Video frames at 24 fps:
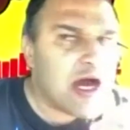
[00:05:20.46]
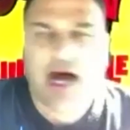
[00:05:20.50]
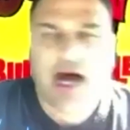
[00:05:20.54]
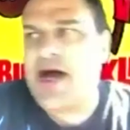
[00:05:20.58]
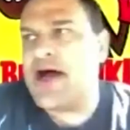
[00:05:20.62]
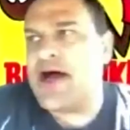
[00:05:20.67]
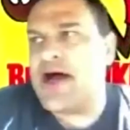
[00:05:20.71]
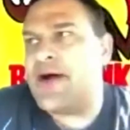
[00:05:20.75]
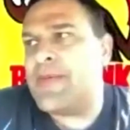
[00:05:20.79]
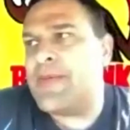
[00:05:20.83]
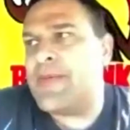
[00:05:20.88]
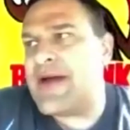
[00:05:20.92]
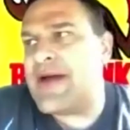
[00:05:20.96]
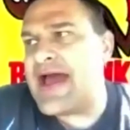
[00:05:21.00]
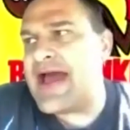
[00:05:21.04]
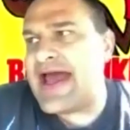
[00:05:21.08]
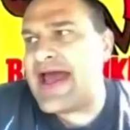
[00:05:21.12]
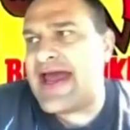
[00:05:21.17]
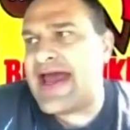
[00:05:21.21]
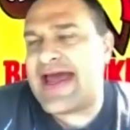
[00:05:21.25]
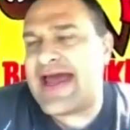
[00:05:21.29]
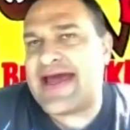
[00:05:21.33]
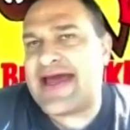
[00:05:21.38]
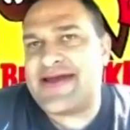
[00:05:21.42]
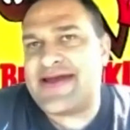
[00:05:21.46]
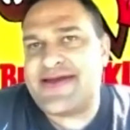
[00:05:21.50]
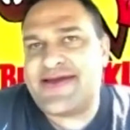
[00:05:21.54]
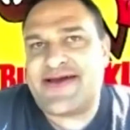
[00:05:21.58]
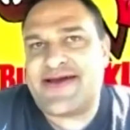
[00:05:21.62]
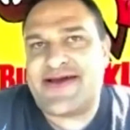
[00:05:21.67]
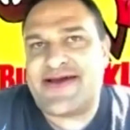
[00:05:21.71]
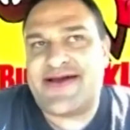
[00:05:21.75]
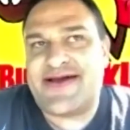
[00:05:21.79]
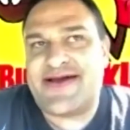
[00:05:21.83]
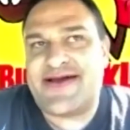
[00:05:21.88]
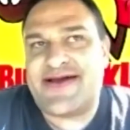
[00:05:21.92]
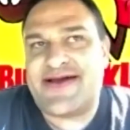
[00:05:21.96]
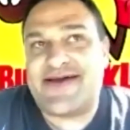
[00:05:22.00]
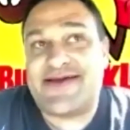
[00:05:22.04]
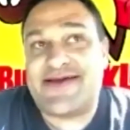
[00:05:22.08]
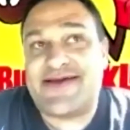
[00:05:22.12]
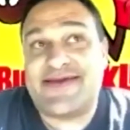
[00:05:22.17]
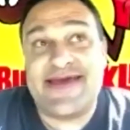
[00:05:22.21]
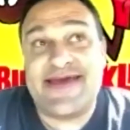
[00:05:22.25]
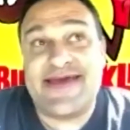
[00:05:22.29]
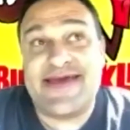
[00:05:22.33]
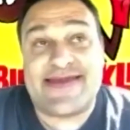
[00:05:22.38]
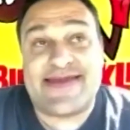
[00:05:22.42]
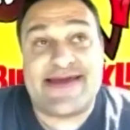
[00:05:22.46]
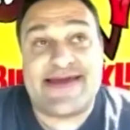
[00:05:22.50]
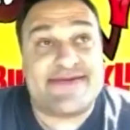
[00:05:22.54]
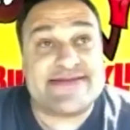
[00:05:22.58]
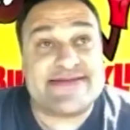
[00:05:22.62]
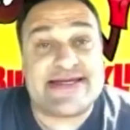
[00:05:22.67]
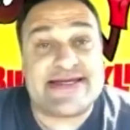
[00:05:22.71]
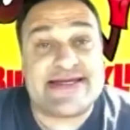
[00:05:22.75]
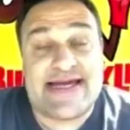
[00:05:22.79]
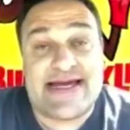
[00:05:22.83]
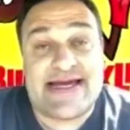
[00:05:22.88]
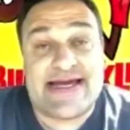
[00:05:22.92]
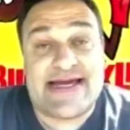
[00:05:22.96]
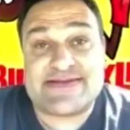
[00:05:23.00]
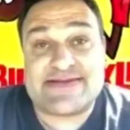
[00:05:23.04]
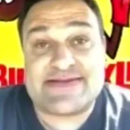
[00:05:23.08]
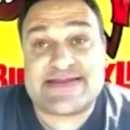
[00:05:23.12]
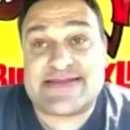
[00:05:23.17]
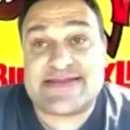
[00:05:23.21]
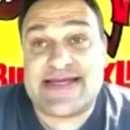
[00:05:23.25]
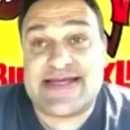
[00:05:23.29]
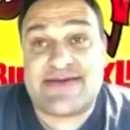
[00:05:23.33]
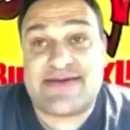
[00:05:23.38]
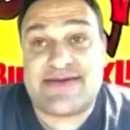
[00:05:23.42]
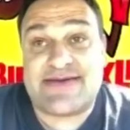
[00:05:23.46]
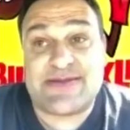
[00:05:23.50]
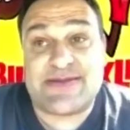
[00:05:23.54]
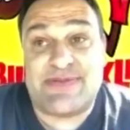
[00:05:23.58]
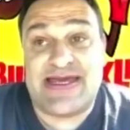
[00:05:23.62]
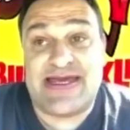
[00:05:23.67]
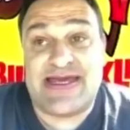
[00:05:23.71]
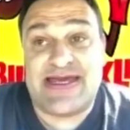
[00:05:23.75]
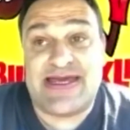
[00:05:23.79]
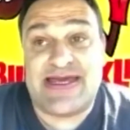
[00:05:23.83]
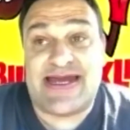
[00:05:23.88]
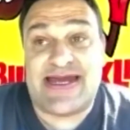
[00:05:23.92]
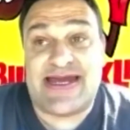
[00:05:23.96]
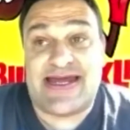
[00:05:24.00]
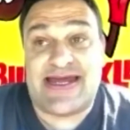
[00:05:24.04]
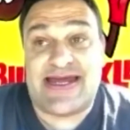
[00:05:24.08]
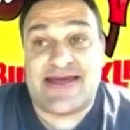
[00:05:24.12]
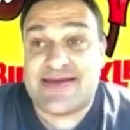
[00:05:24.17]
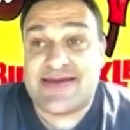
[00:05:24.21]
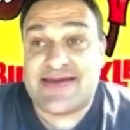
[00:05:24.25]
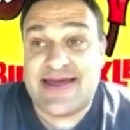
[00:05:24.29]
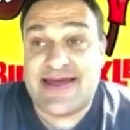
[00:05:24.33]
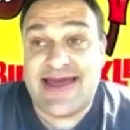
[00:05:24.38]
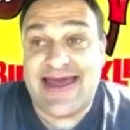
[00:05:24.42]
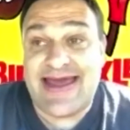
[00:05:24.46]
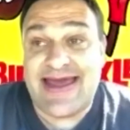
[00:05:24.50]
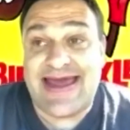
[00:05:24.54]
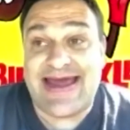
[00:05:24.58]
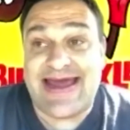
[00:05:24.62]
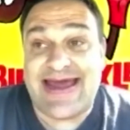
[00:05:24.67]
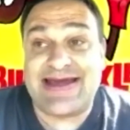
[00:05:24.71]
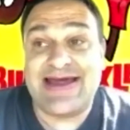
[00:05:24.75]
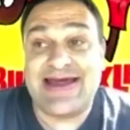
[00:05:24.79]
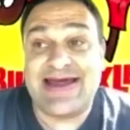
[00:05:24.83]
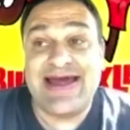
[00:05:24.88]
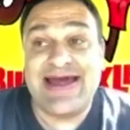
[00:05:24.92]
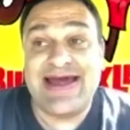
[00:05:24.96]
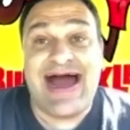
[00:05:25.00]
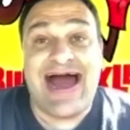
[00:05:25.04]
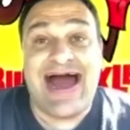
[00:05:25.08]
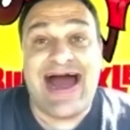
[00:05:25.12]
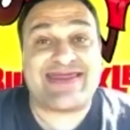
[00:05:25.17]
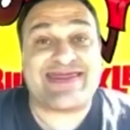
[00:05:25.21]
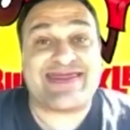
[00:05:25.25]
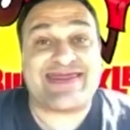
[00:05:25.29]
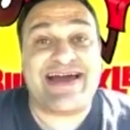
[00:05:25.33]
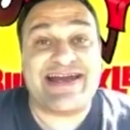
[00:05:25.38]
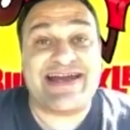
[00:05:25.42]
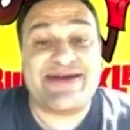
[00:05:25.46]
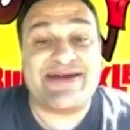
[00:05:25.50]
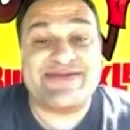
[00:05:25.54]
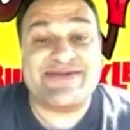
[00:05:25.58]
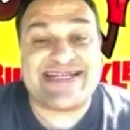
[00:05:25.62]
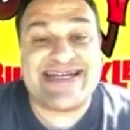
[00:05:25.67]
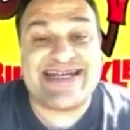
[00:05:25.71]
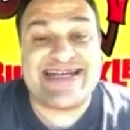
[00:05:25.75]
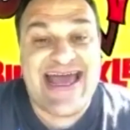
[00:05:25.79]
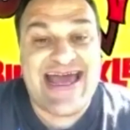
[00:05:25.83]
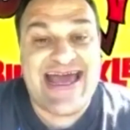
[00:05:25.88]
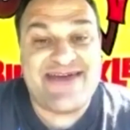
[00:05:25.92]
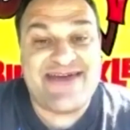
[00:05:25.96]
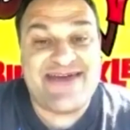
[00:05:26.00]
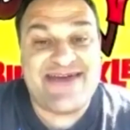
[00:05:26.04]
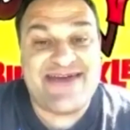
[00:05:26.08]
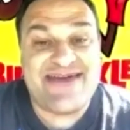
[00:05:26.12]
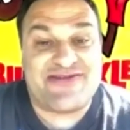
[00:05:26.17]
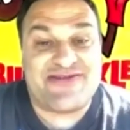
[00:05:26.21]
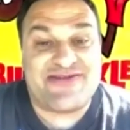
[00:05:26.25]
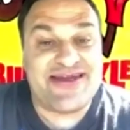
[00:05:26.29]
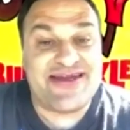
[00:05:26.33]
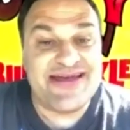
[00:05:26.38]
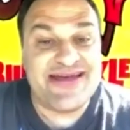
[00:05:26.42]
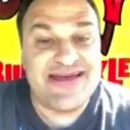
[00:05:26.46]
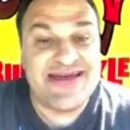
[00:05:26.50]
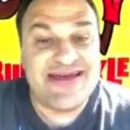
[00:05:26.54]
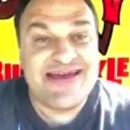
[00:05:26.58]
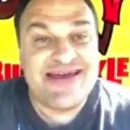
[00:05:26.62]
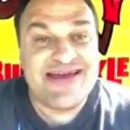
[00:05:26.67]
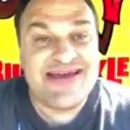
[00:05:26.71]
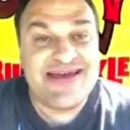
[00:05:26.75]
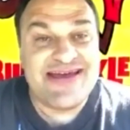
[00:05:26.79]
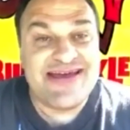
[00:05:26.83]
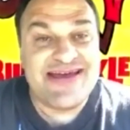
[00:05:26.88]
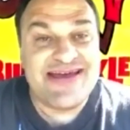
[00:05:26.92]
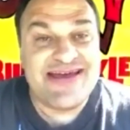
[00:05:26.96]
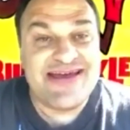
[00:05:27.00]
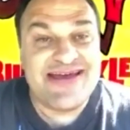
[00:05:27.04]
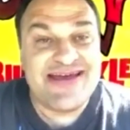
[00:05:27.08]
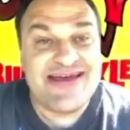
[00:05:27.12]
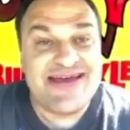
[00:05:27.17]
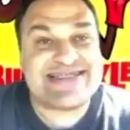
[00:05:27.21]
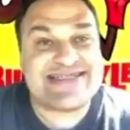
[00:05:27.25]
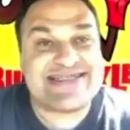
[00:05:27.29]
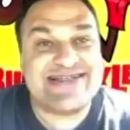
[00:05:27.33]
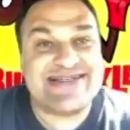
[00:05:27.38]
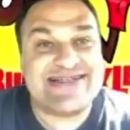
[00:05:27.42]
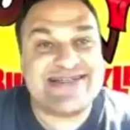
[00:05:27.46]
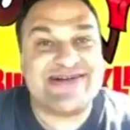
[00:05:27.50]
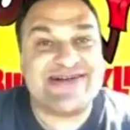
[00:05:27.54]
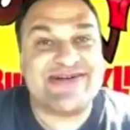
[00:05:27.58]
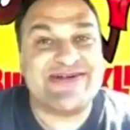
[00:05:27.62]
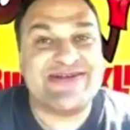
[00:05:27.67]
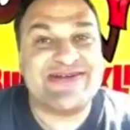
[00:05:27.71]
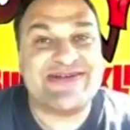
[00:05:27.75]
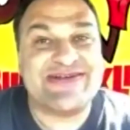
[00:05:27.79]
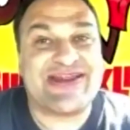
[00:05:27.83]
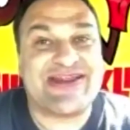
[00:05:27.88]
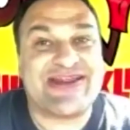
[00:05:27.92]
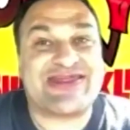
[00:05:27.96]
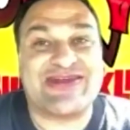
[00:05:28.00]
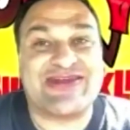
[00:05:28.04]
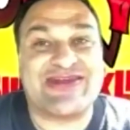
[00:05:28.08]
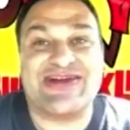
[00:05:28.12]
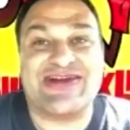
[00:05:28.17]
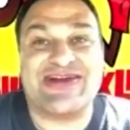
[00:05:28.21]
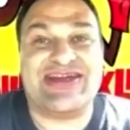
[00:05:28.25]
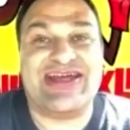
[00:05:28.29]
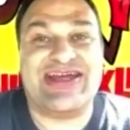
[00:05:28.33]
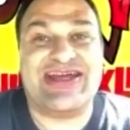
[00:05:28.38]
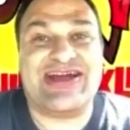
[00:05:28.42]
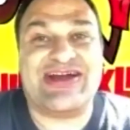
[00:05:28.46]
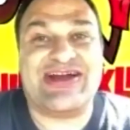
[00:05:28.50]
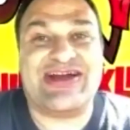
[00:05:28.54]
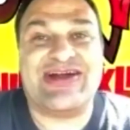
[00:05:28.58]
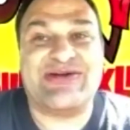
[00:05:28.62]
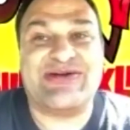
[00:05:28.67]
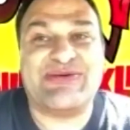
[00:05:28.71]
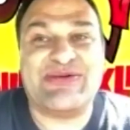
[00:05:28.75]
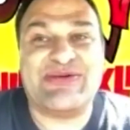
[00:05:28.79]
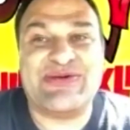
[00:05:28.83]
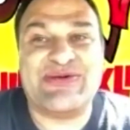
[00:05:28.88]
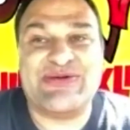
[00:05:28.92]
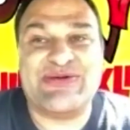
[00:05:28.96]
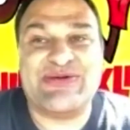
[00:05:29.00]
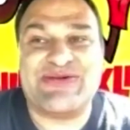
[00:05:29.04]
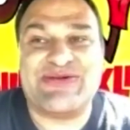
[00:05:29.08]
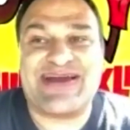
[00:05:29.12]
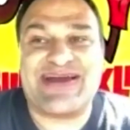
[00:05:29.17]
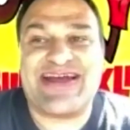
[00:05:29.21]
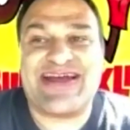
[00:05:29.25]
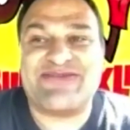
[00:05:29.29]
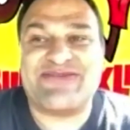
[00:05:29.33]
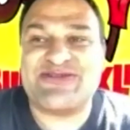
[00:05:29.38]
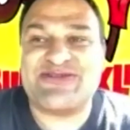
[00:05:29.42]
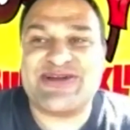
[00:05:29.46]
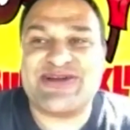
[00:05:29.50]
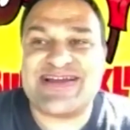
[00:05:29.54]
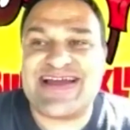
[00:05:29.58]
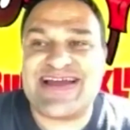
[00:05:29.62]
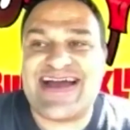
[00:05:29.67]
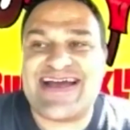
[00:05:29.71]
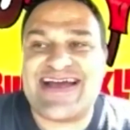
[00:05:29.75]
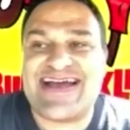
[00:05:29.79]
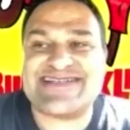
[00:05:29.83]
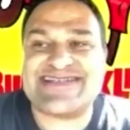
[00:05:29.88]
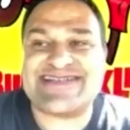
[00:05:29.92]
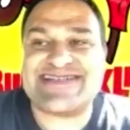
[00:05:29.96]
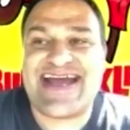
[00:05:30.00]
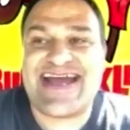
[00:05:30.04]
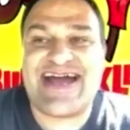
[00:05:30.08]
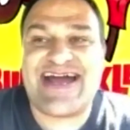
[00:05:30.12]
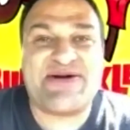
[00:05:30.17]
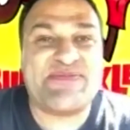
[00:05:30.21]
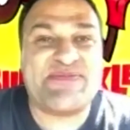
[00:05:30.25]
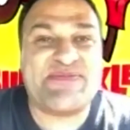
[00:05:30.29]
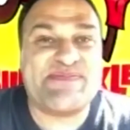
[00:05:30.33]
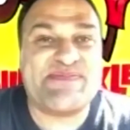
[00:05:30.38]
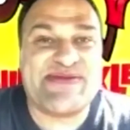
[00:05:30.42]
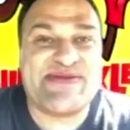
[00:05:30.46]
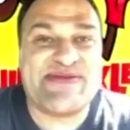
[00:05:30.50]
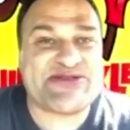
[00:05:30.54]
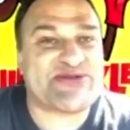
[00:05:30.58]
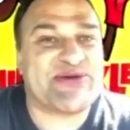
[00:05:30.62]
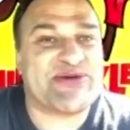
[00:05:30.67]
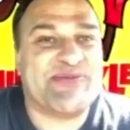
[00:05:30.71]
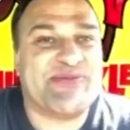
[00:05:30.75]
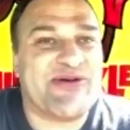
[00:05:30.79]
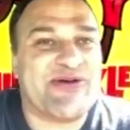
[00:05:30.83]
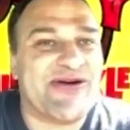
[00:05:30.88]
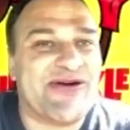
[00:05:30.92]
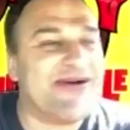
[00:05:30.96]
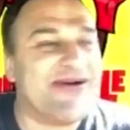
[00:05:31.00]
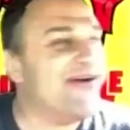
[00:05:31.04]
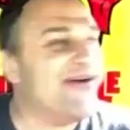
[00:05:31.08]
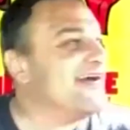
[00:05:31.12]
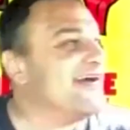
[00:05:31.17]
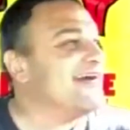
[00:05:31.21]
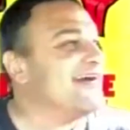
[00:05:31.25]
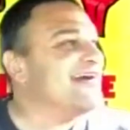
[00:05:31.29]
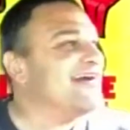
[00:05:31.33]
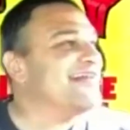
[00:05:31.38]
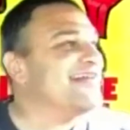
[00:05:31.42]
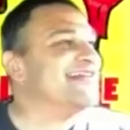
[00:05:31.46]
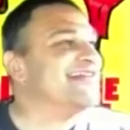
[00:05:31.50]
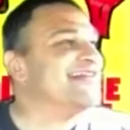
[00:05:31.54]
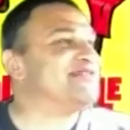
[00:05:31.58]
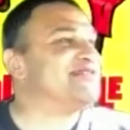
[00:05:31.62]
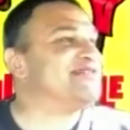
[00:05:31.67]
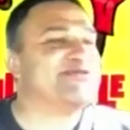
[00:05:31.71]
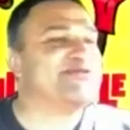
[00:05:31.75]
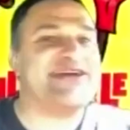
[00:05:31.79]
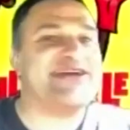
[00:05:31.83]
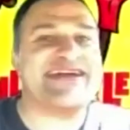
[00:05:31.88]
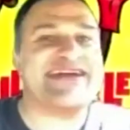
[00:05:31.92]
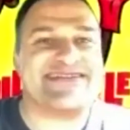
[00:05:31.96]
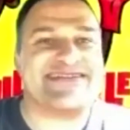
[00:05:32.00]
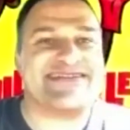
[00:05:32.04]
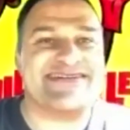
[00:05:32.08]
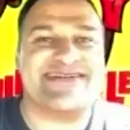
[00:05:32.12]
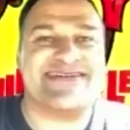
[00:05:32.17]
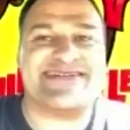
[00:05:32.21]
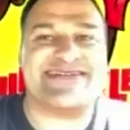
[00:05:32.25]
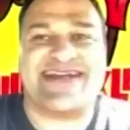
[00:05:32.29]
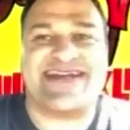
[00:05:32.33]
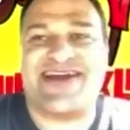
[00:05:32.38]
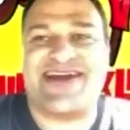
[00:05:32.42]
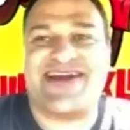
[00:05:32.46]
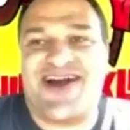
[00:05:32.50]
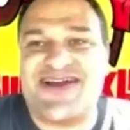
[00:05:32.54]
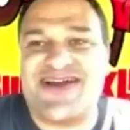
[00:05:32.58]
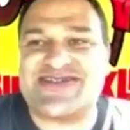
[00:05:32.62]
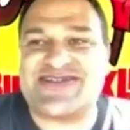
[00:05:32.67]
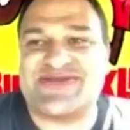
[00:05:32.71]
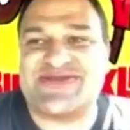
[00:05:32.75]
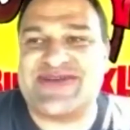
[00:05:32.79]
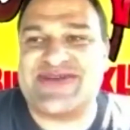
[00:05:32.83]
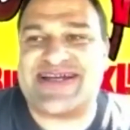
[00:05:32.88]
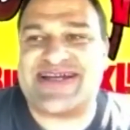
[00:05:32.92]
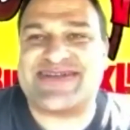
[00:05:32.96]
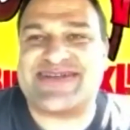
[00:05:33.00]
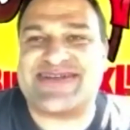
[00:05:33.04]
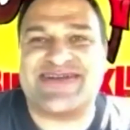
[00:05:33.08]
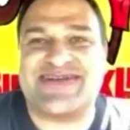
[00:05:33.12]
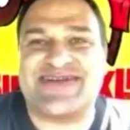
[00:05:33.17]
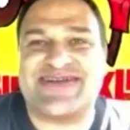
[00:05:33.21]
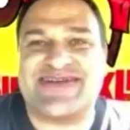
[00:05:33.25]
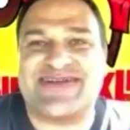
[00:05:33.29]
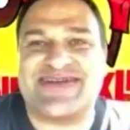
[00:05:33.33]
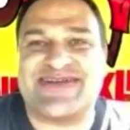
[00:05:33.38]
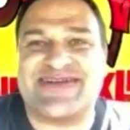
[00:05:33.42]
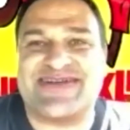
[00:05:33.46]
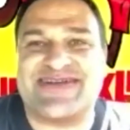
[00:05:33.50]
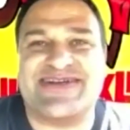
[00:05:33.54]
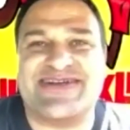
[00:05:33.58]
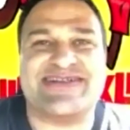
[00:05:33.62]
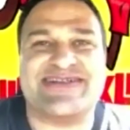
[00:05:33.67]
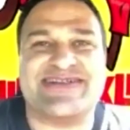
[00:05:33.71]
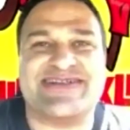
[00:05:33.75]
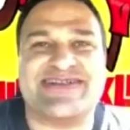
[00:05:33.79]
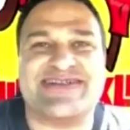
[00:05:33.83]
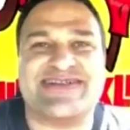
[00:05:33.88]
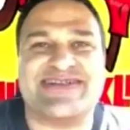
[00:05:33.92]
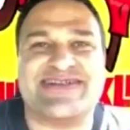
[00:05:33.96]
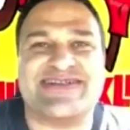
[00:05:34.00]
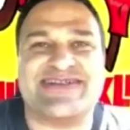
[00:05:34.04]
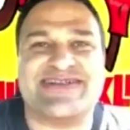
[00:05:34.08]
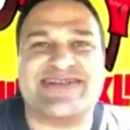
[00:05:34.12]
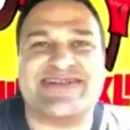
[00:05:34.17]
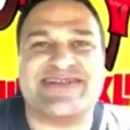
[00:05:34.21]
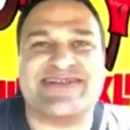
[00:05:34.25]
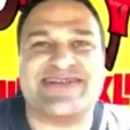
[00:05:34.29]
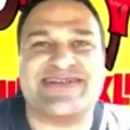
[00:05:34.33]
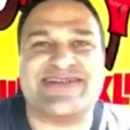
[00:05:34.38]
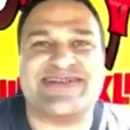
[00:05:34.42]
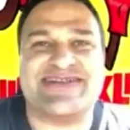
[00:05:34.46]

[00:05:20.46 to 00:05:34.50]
Yeah, that was it. That was the beginning. And I thought I was in heaven until the third year, when I realized how miserable the directors and art directors seemed.